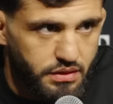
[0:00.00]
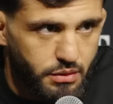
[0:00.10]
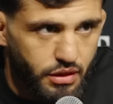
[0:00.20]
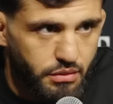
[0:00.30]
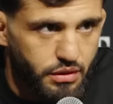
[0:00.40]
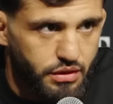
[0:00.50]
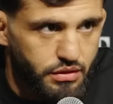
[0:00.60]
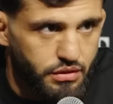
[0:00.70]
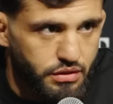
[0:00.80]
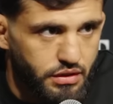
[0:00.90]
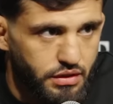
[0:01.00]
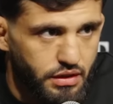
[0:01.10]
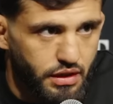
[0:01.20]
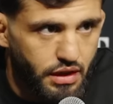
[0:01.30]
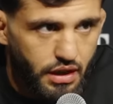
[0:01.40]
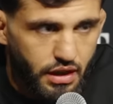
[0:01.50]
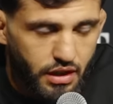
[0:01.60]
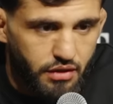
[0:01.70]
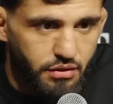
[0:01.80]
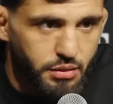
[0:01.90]
sparring partners, and uh,
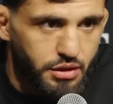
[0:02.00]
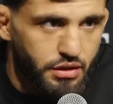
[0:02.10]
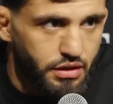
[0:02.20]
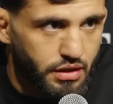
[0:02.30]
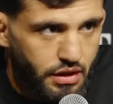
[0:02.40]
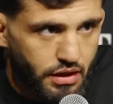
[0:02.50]
everybody